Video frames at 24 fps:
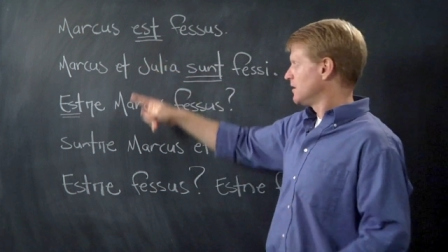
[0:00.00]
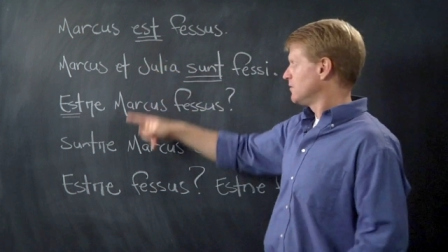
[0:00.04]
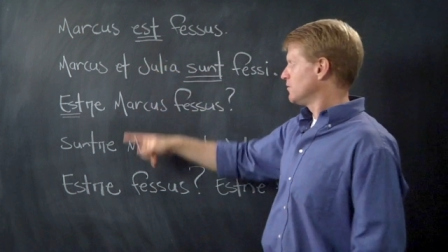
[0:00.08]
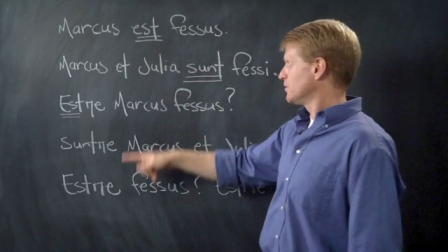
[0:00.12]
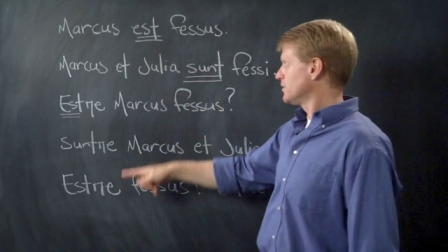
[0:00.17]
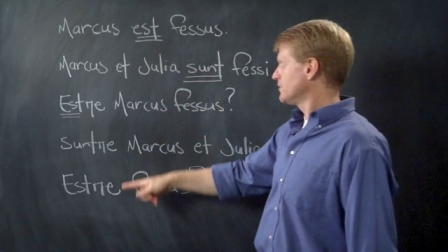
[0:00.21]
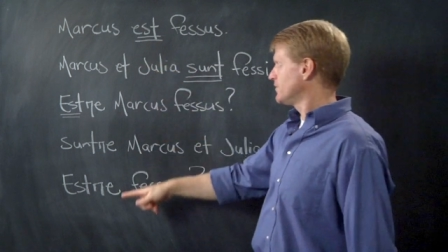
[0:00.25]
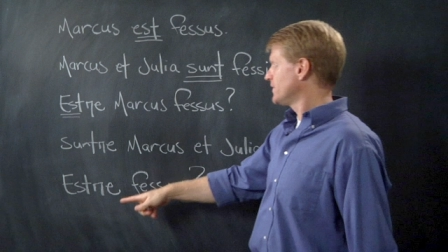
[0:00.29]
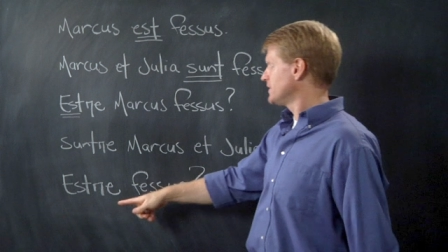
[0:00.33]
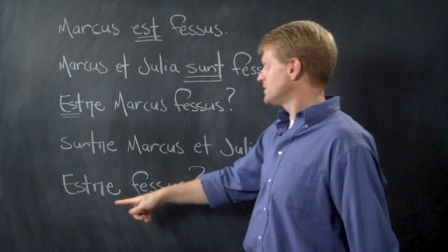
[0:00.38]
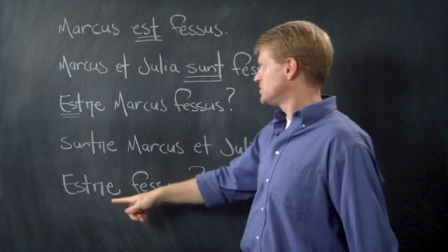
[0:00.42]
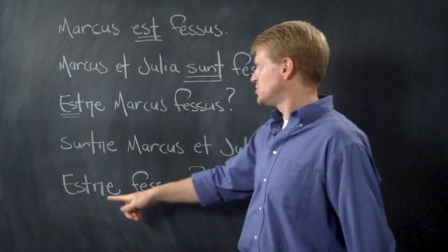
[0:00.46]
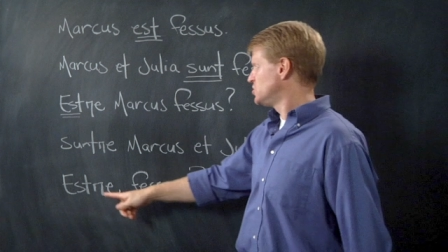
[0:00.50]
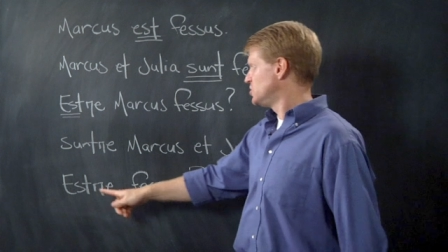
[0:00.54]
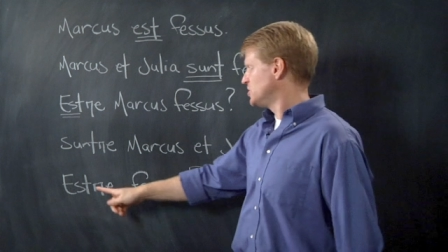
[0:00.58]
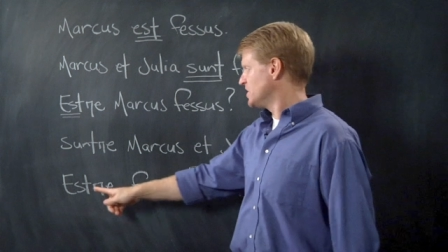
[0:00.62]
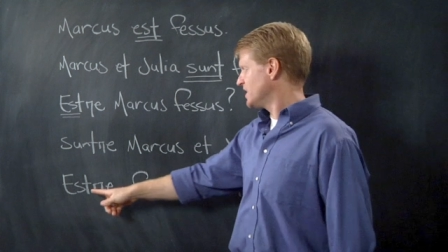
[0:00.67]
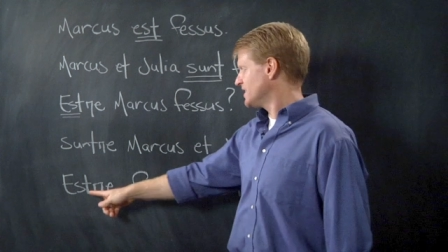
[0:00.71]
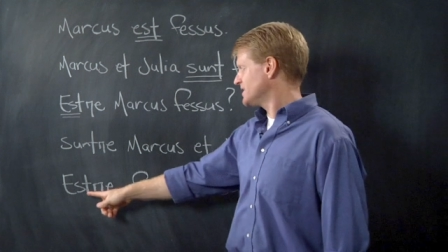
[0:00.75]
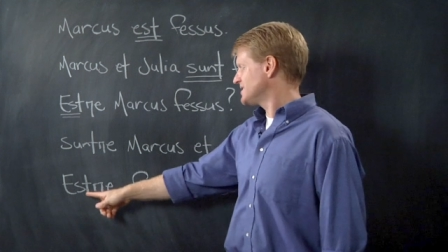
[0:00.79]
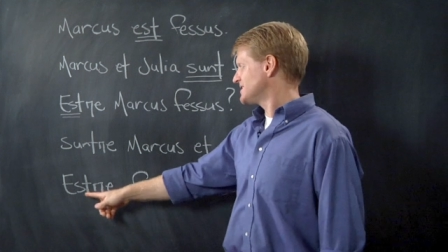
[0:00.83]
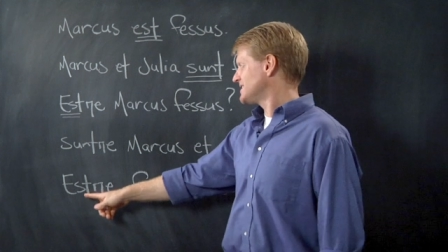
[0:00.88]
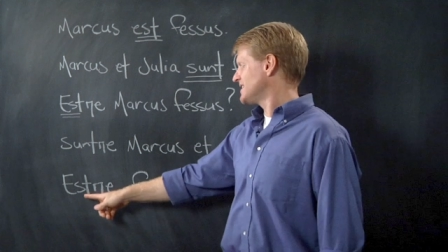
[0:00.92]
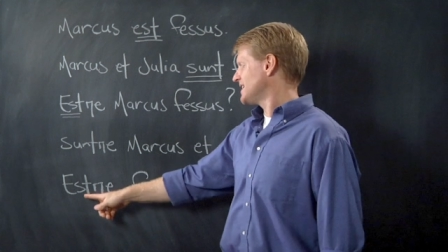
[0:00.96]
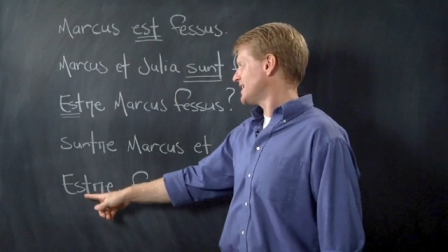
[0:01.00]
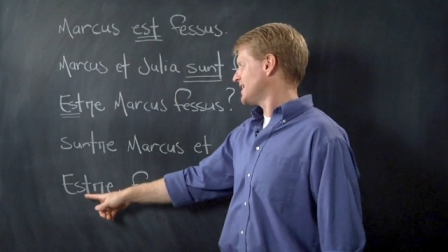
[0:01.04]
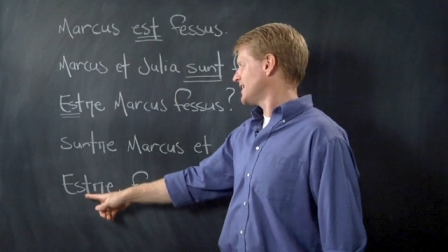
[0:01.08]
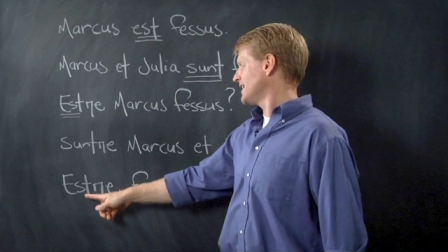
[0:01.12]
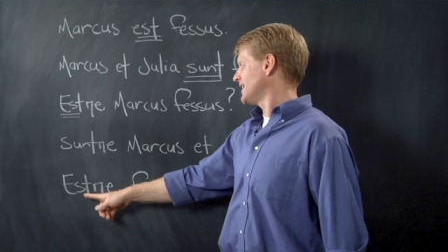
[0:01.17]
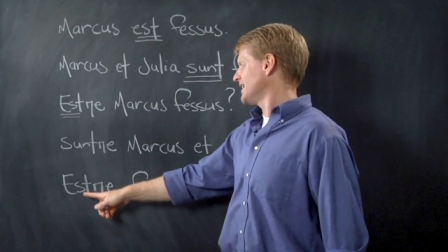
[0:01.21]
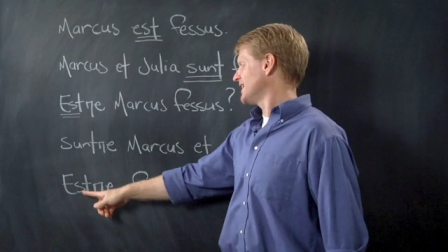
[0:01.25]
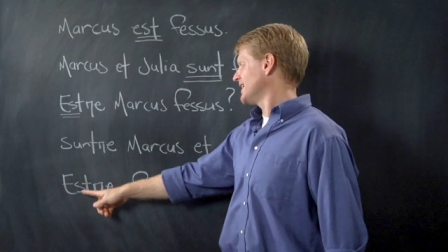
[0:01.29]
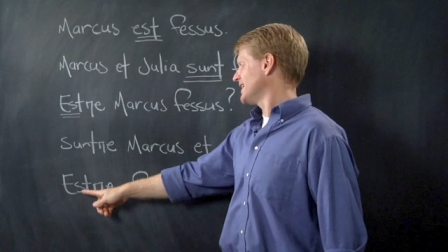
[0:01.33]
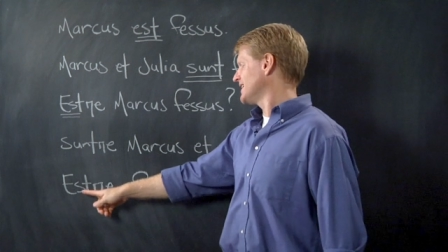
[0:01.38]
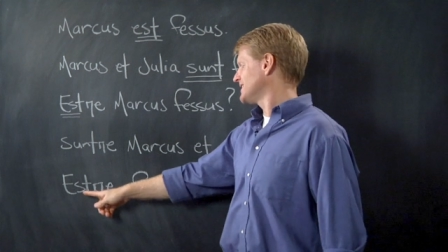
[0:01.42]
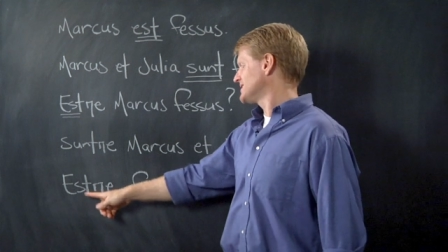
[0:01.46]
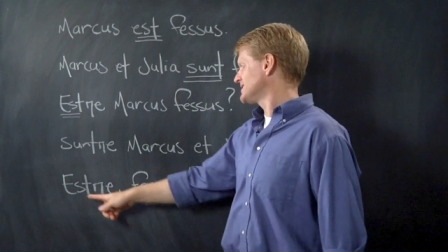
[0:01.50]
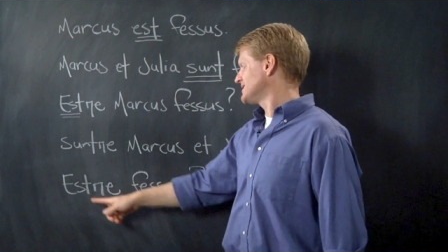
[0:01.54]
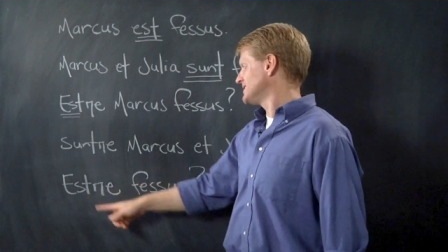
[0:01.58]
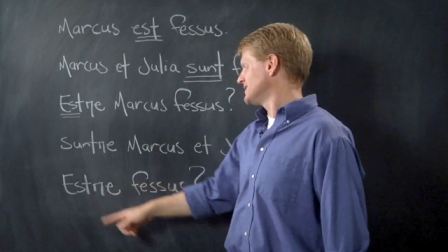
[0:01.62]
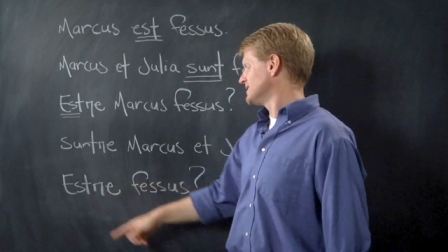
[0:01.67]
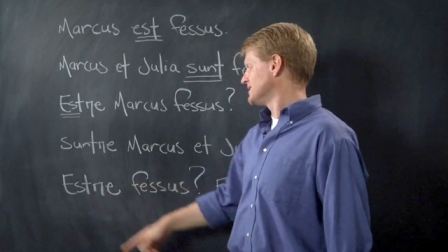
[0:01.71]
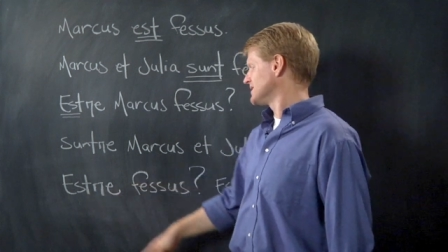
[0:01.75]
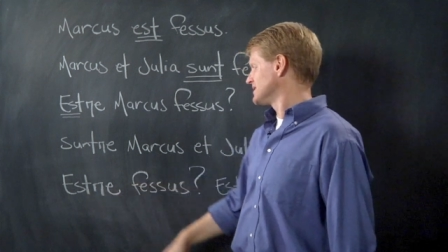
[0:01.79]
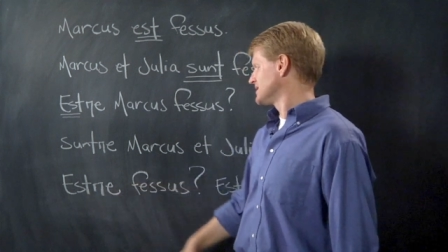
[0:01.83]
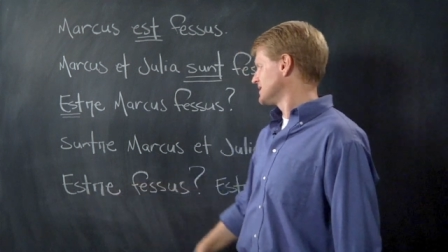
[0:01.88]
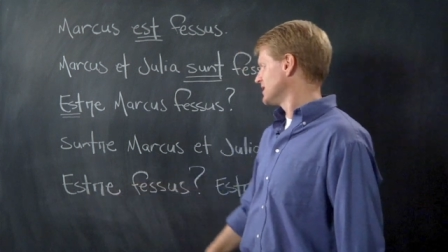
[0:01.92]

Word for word: What if I just had est in the